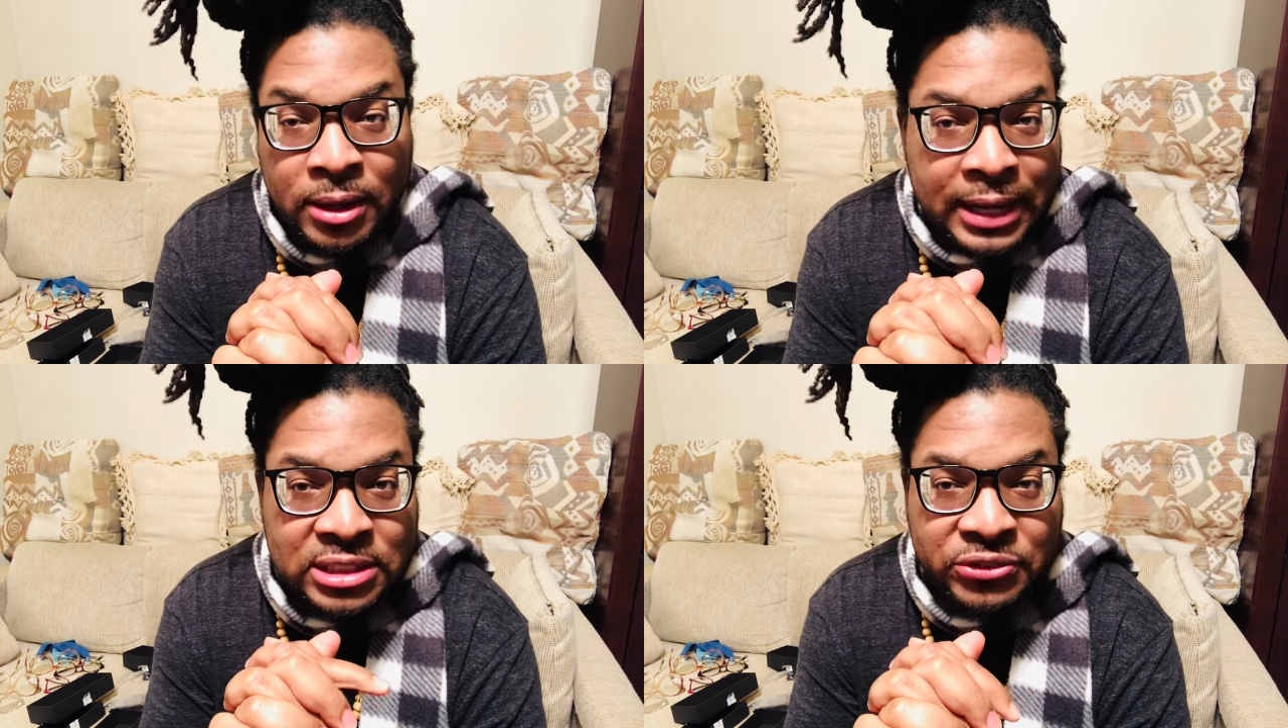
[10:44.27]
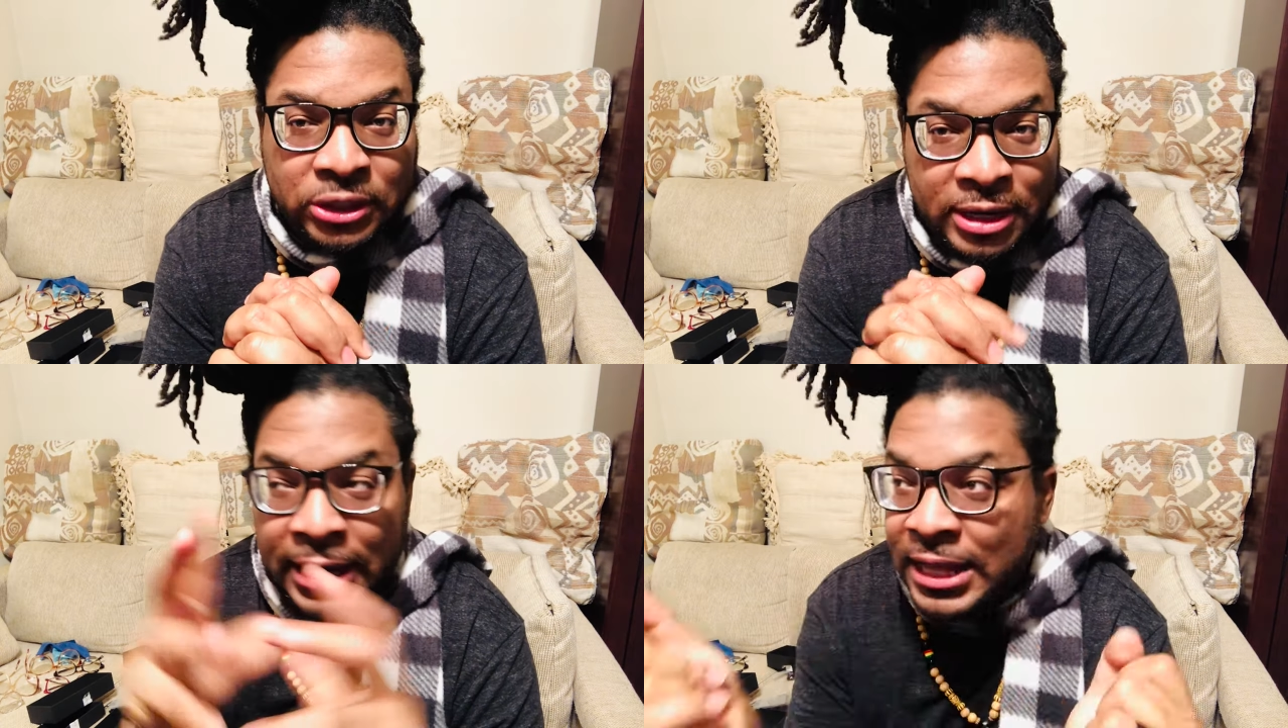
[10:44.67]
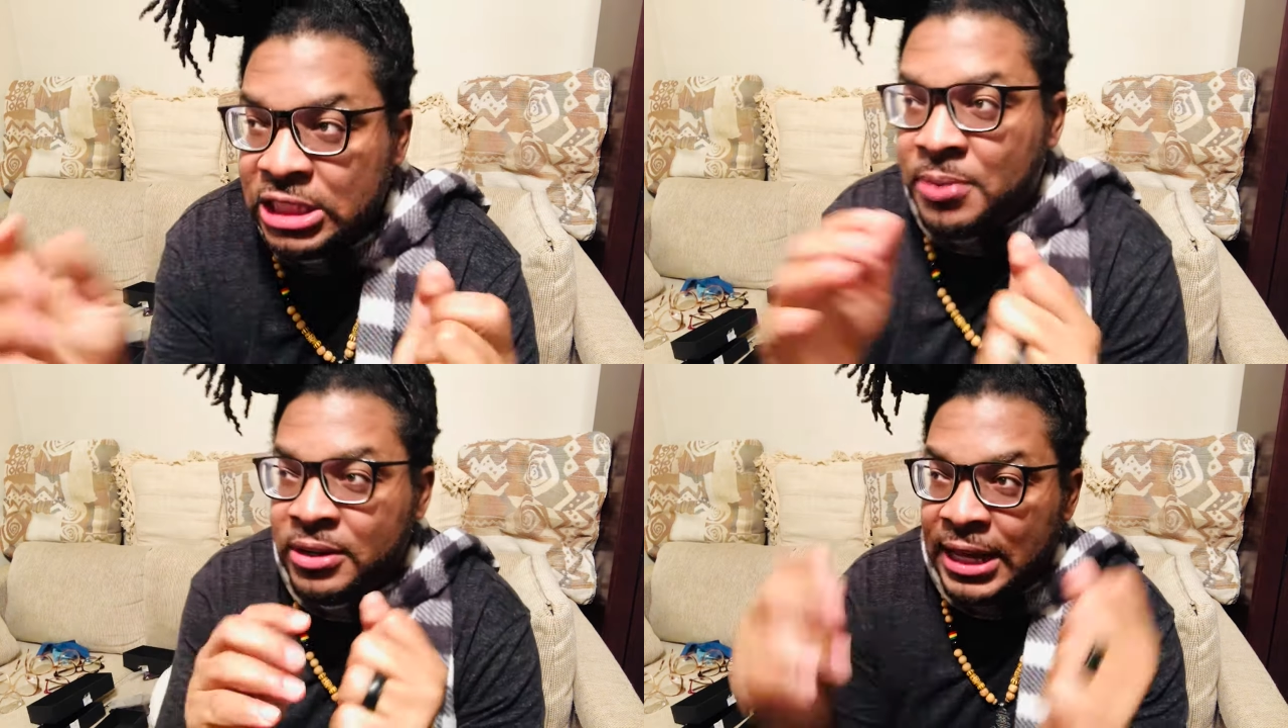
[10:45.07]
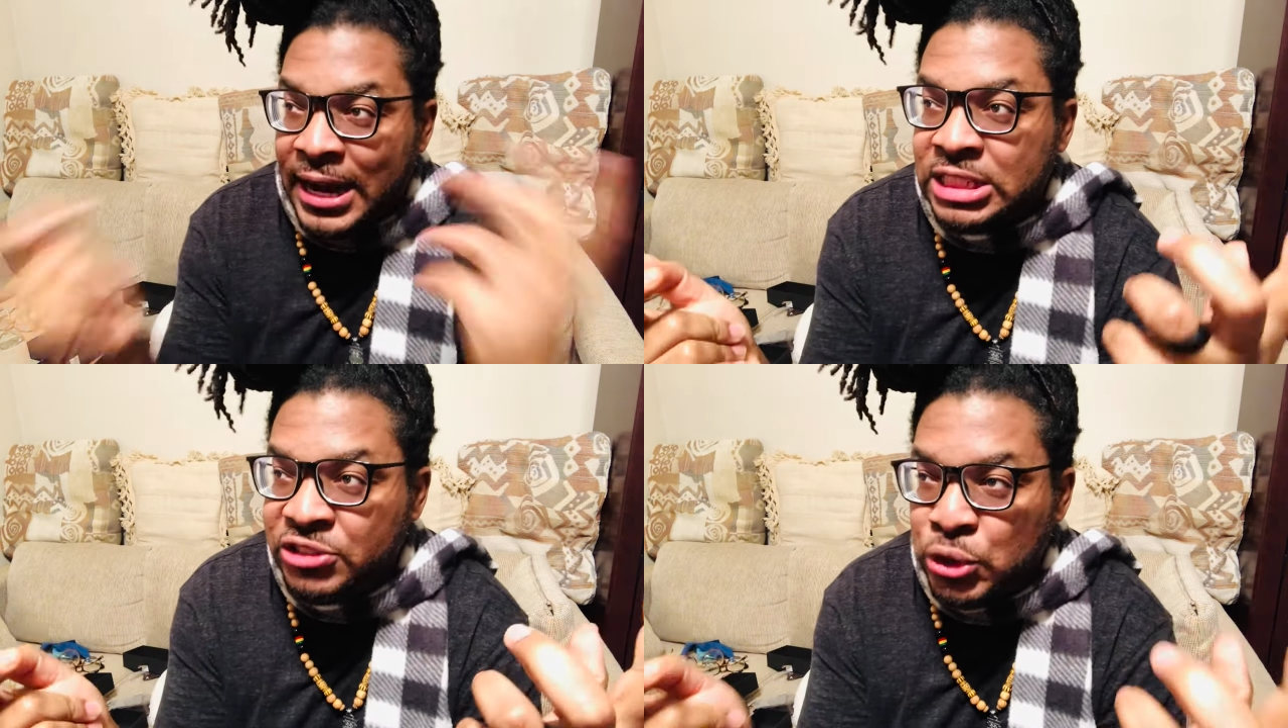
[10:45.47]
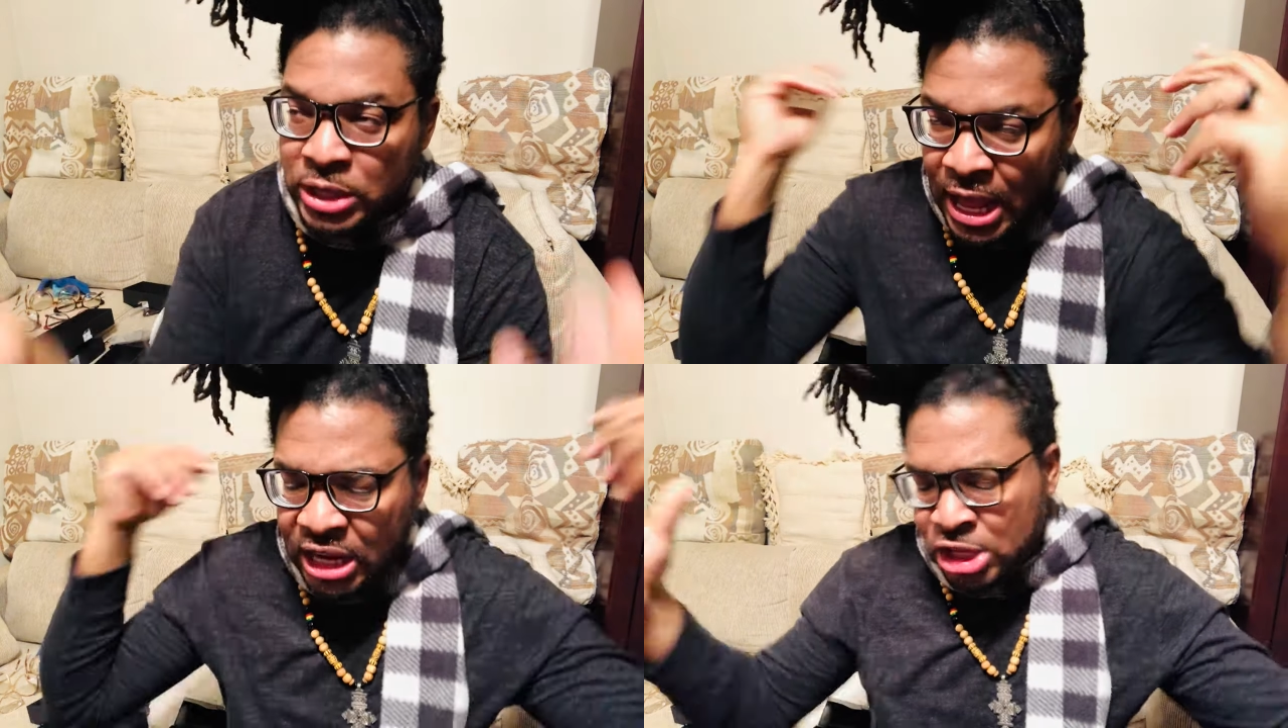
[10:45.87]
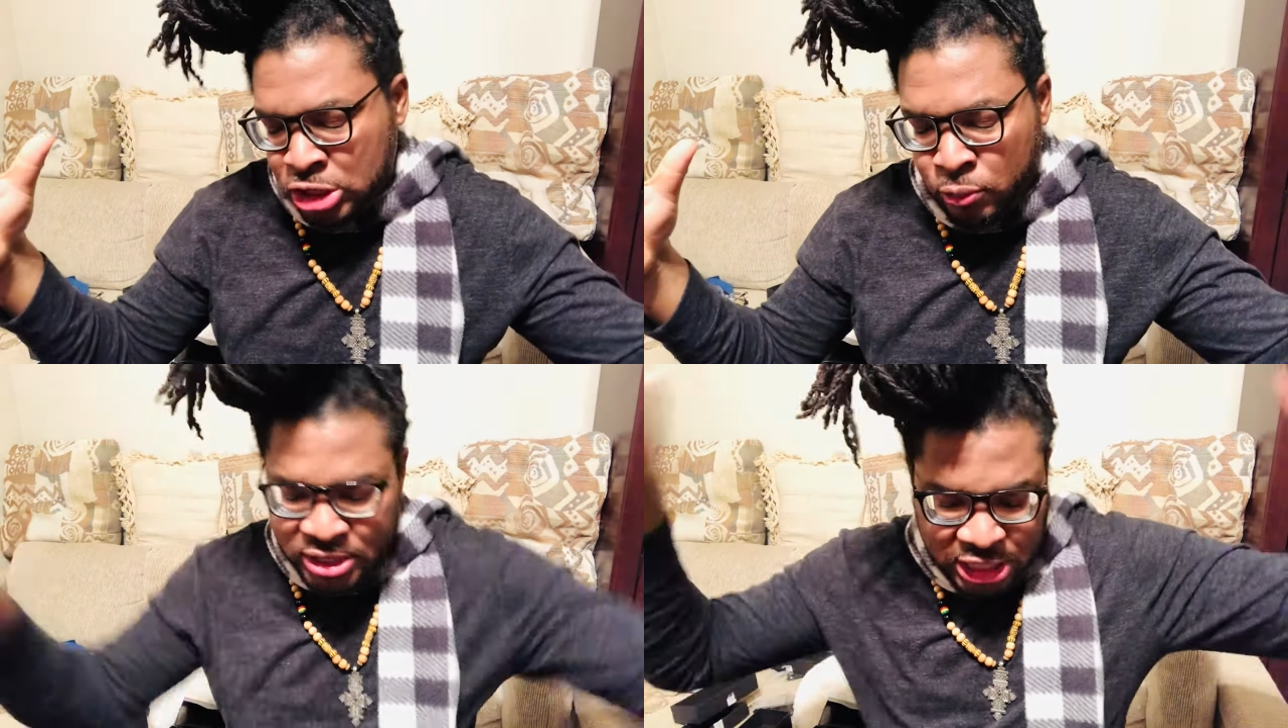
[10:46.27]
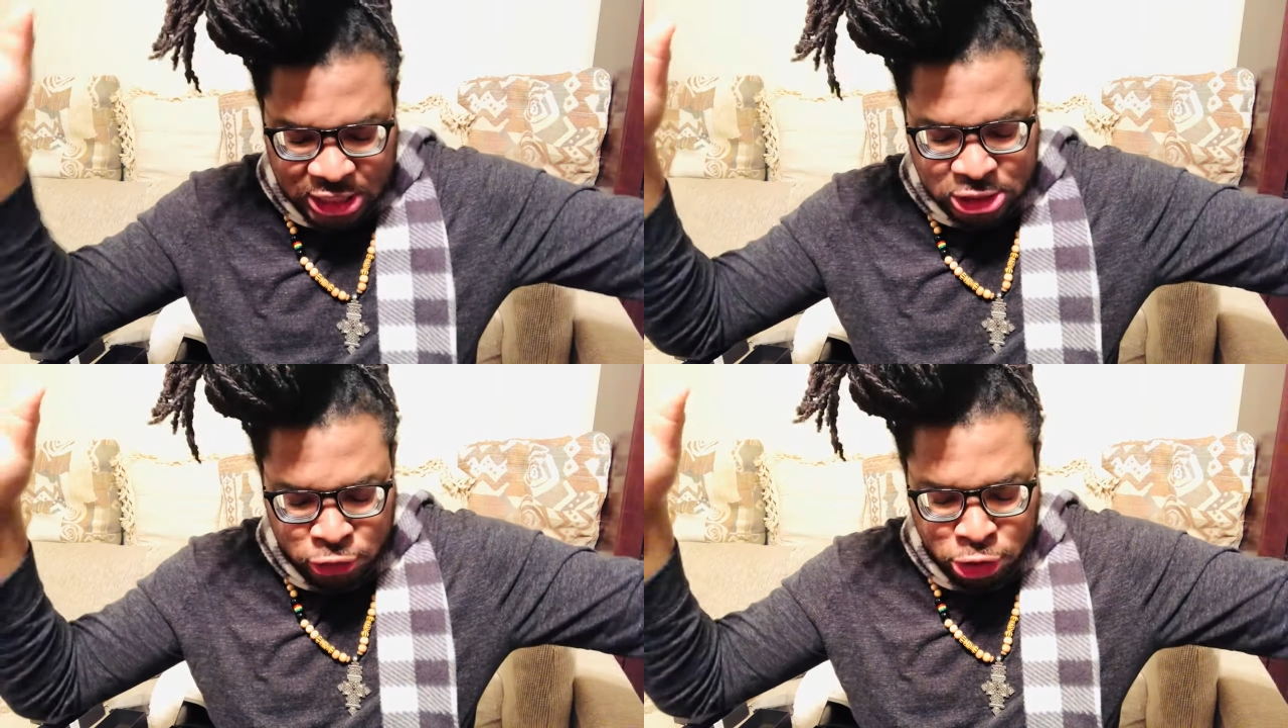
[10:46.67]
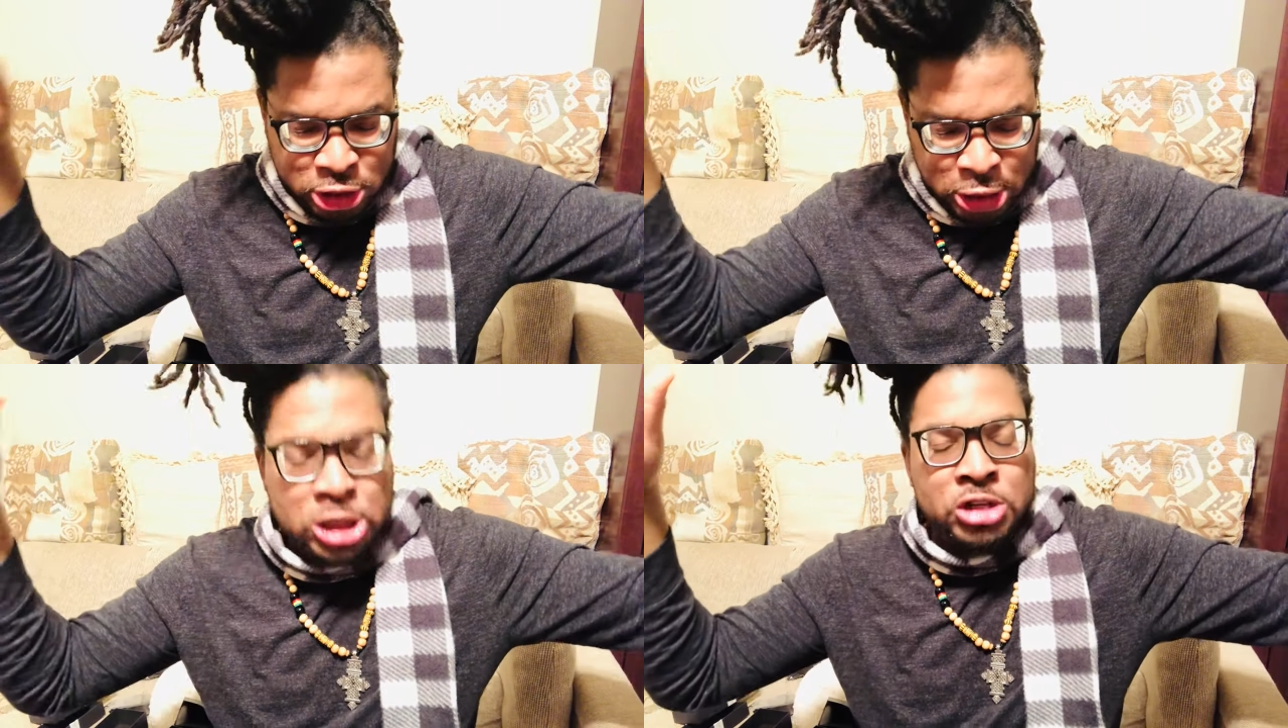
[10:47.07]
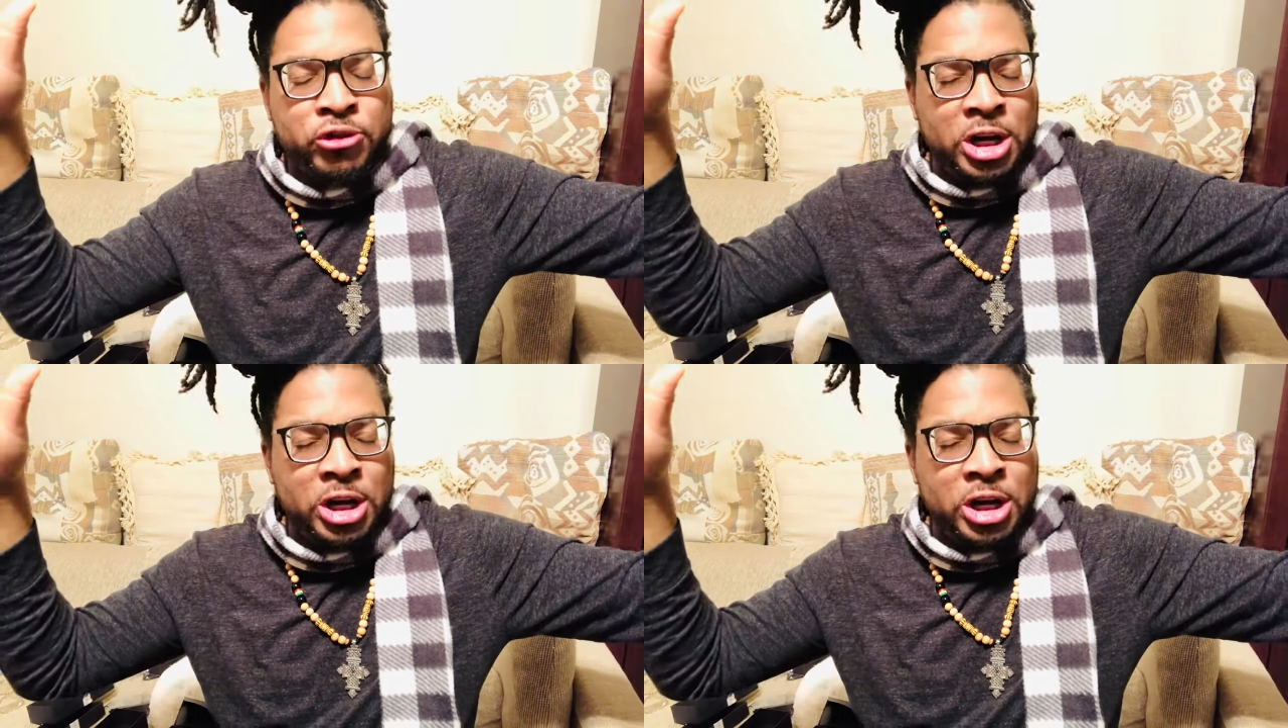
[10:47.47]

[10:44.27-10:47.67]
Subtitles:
Glasses for Sunday, glasses for Monday, glasses for Tuesday, glasses for Wednesday, glasses